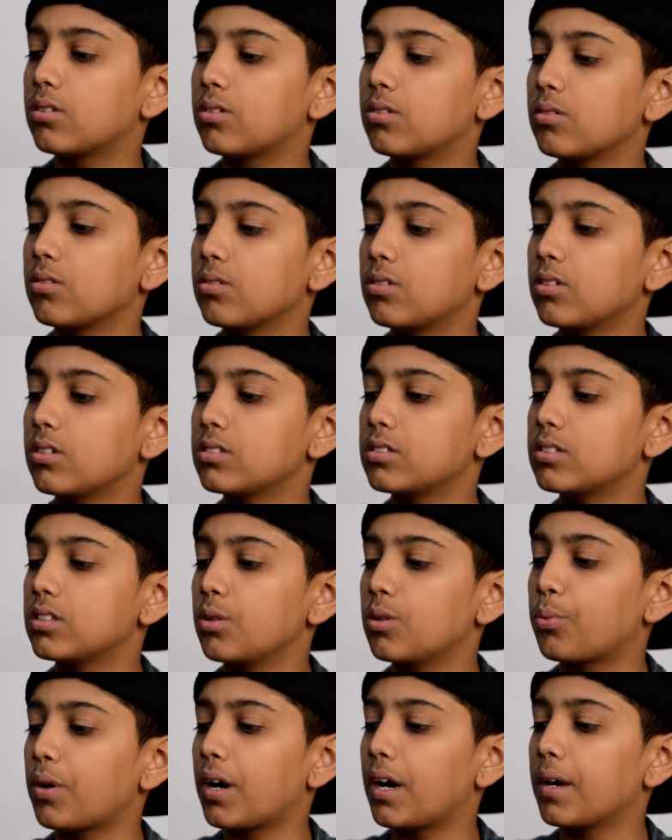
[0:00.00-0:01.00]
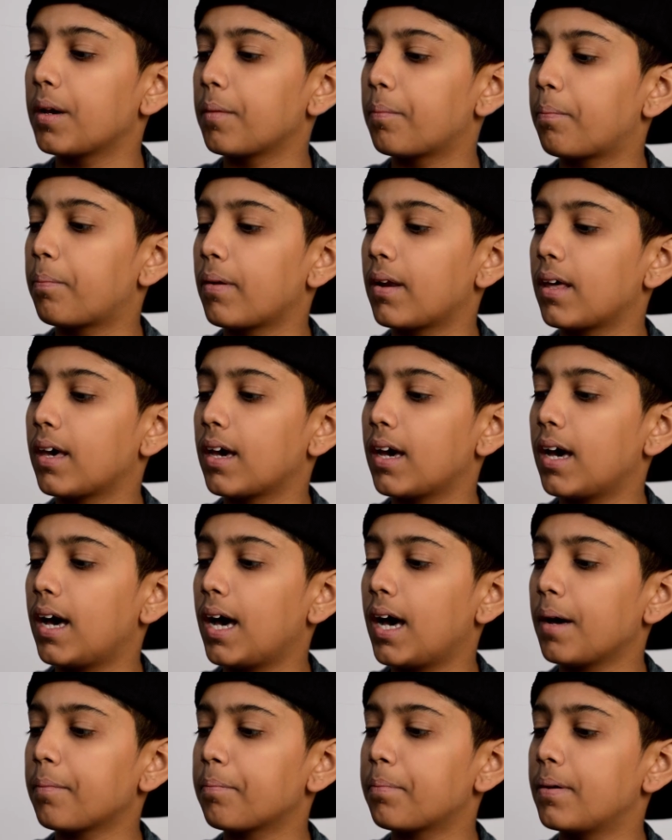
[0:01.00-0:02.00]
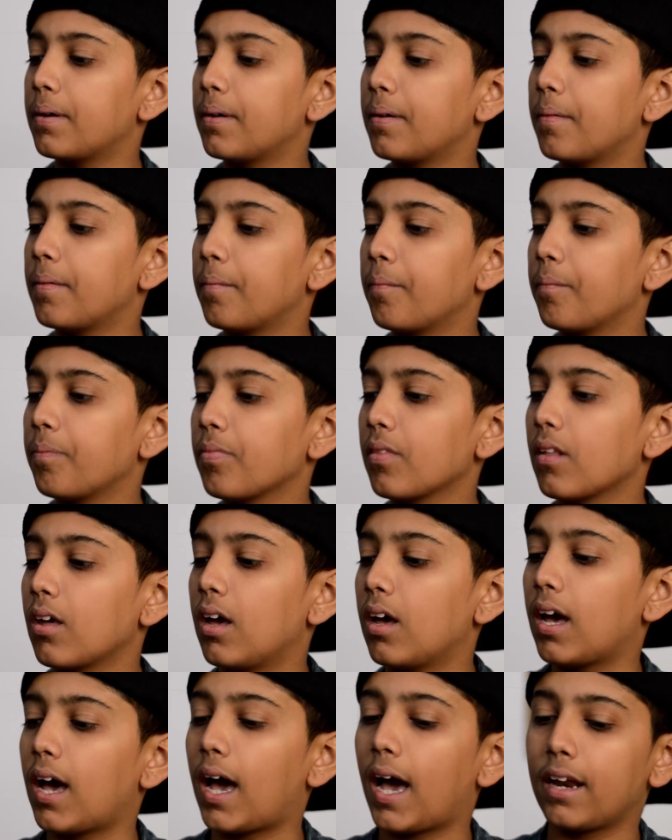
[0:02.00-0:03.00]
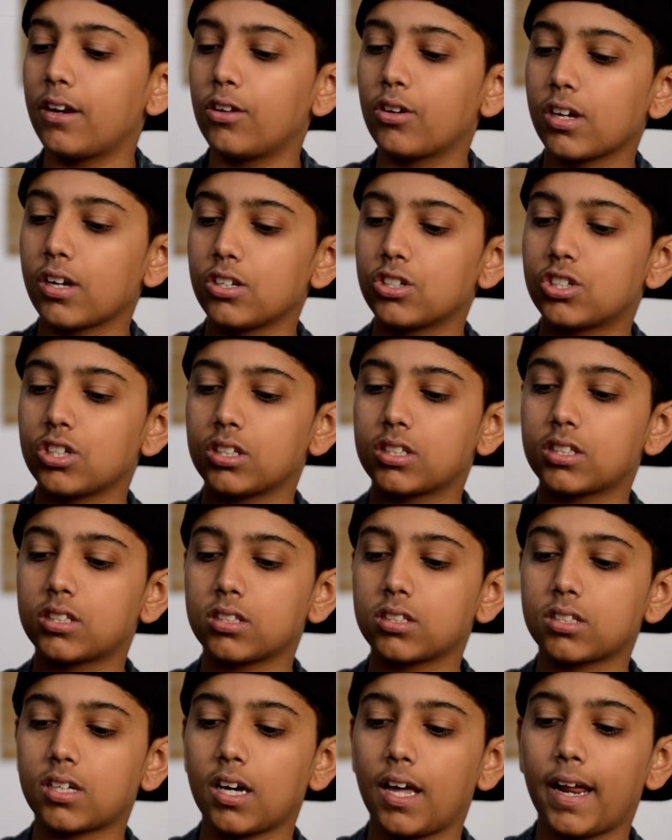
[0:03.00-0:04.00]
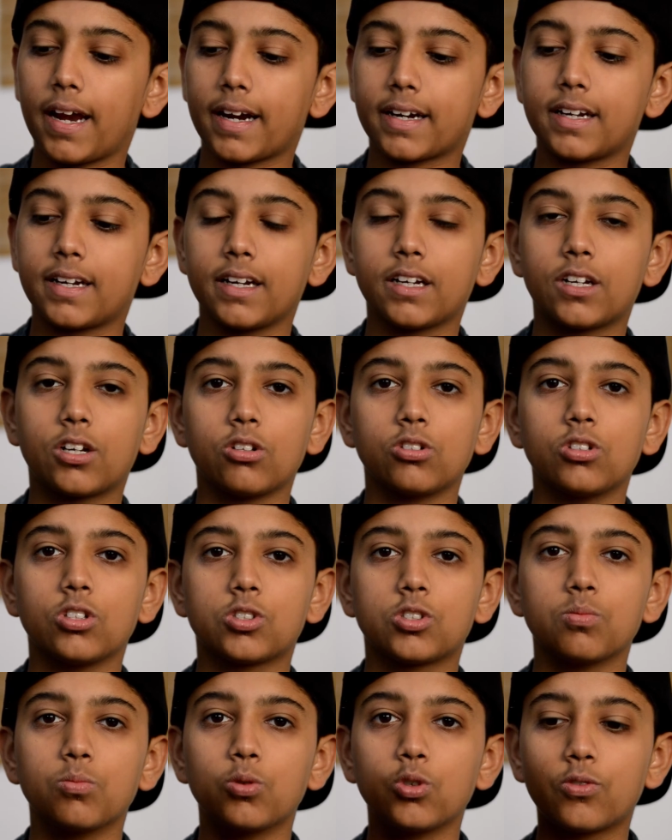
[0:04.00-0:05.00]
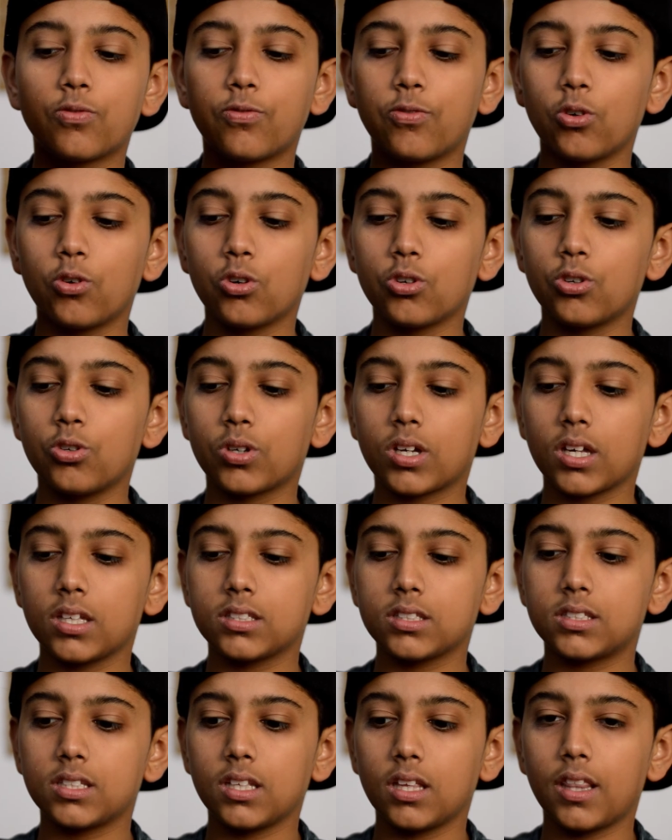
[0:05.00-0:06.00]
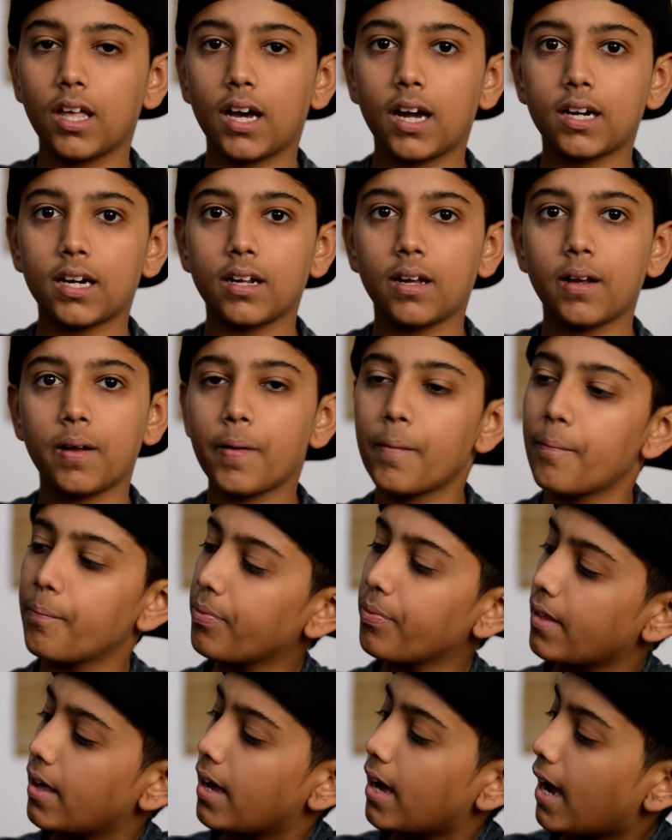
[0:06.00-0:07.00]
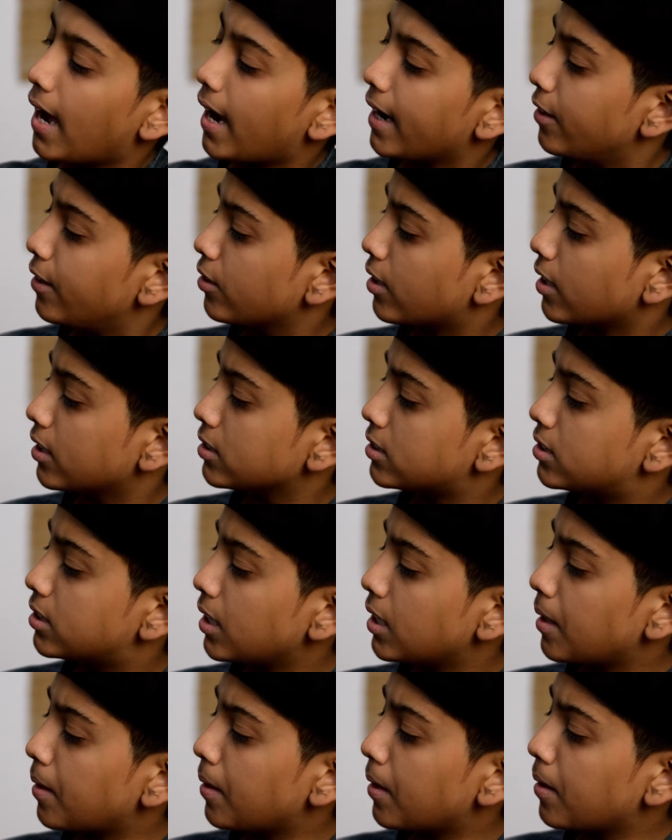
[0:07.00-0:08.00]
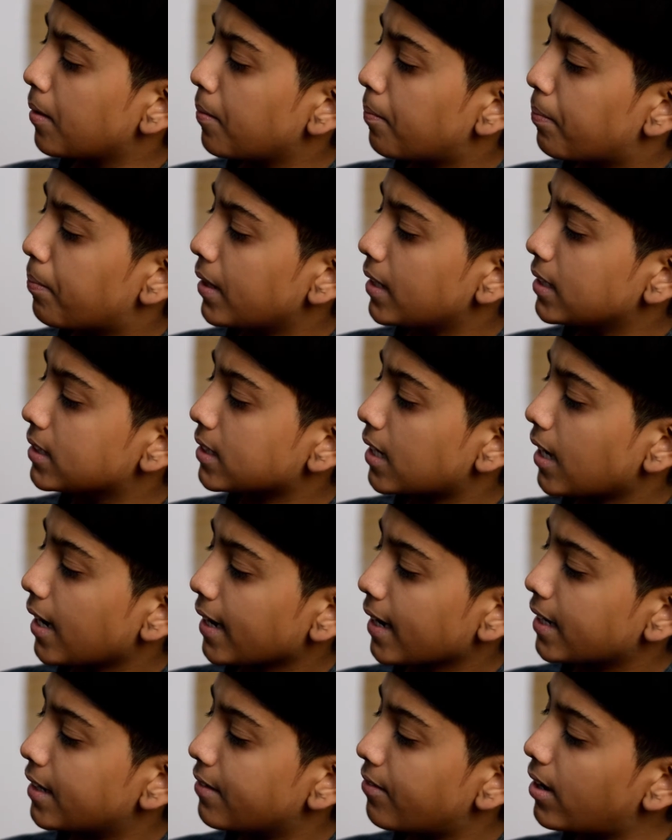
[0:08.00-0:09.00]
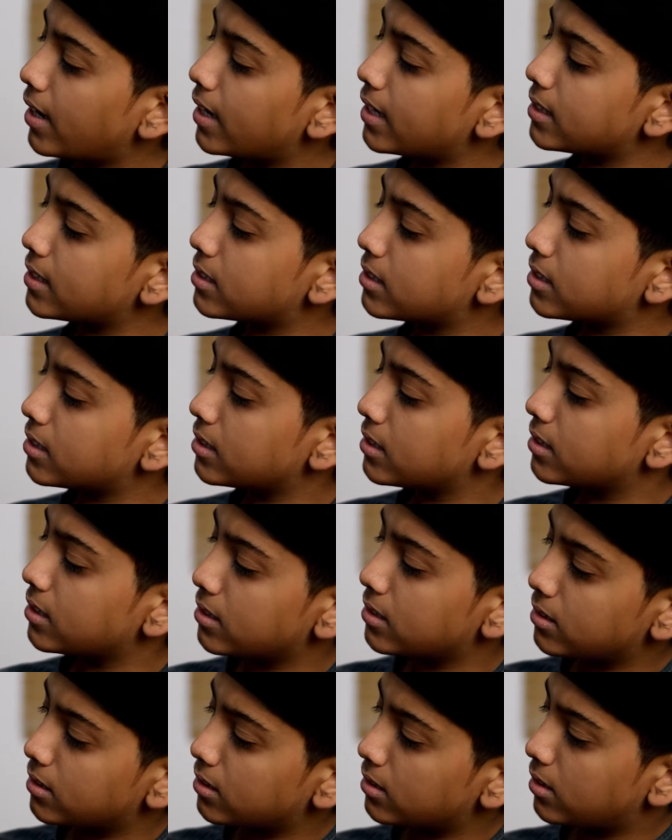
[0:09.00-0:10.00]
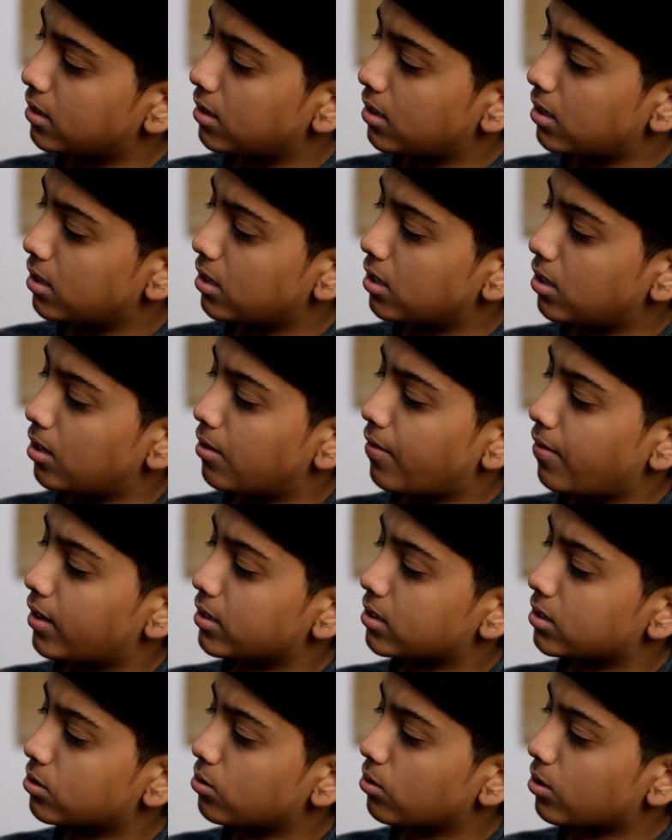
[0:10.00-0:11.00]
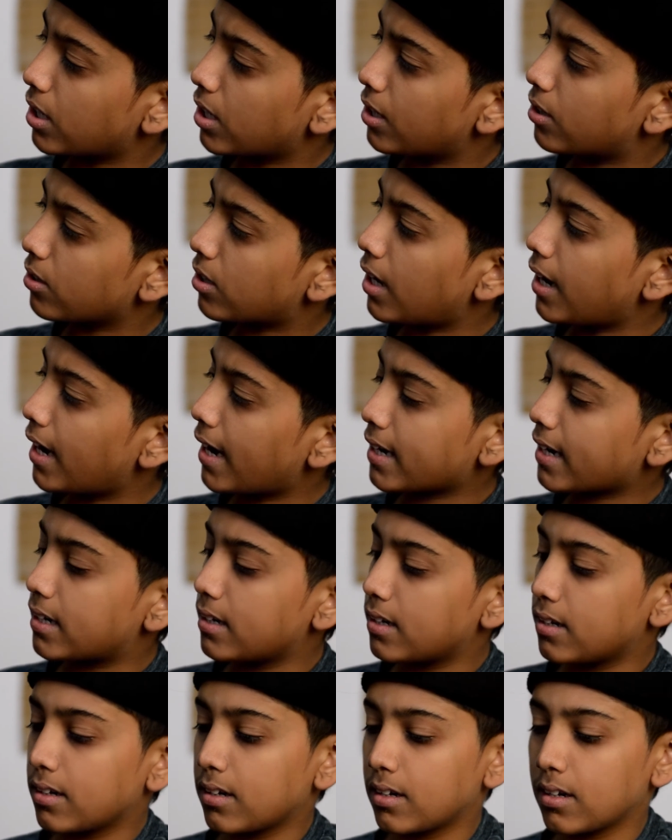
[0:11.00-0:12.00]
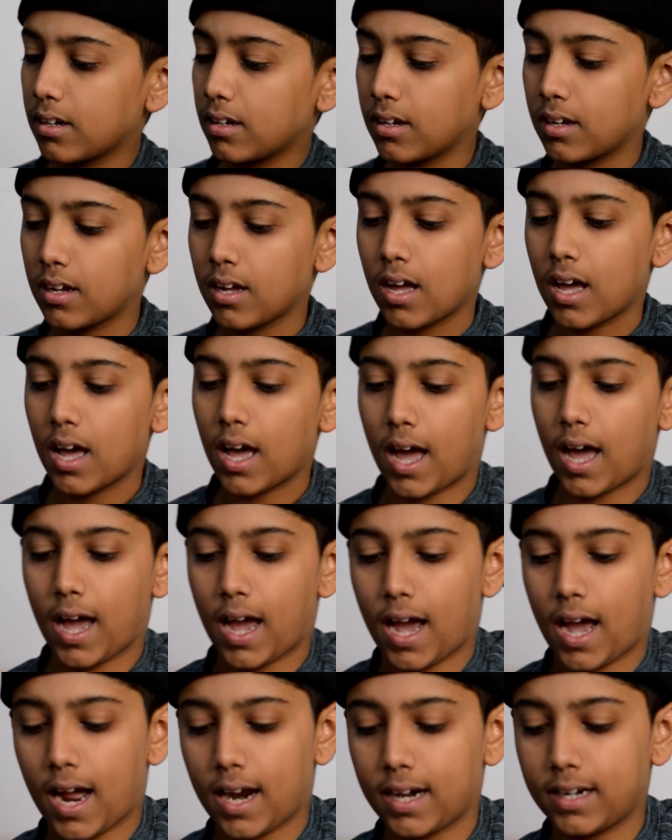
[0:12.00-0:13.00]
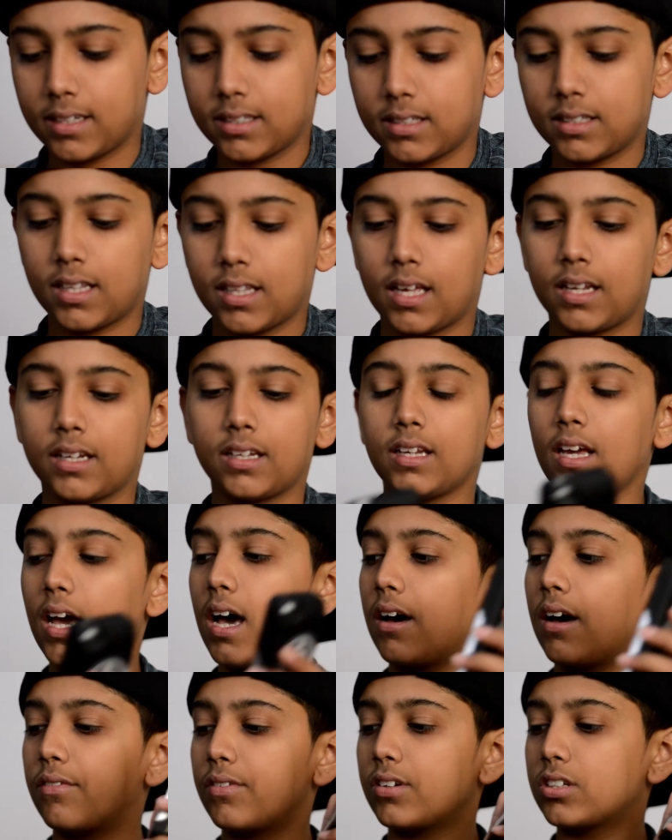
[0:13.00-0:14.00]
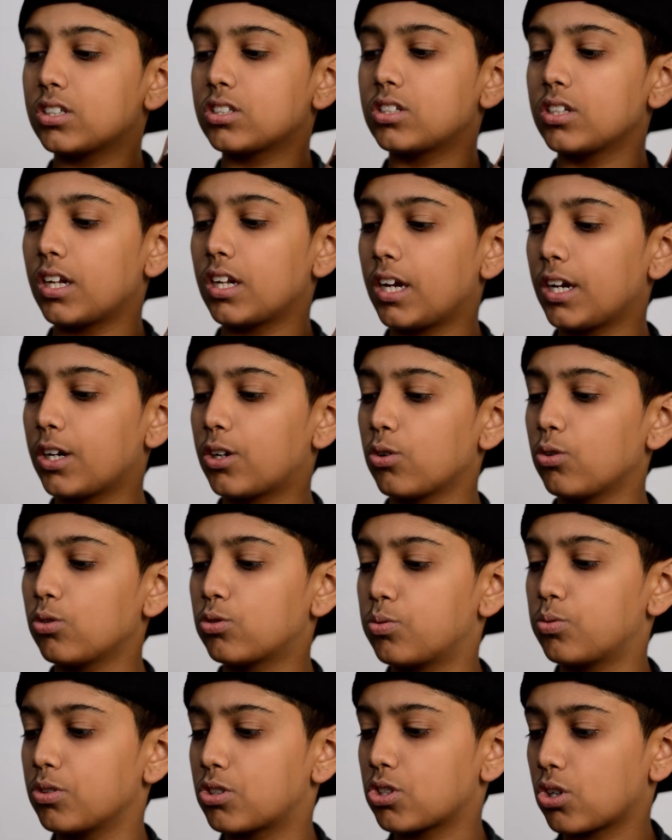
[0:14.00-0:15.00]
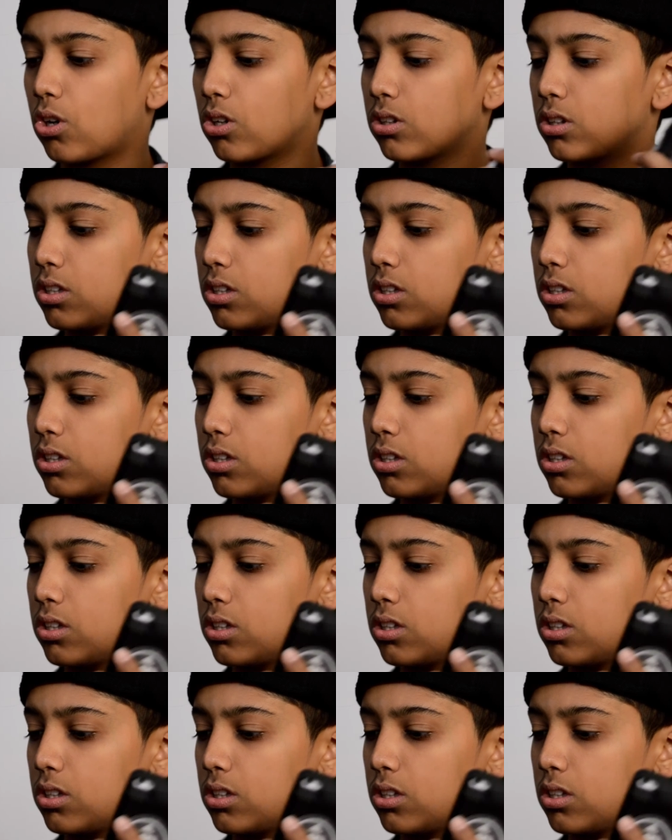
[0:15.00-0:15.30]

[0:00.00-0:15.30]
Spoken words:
to the ZY Play app, and you can just connect it to the Smooth 4. You can see that, and you can see please connect device is okay to connect, and then yeah, we just need to switch on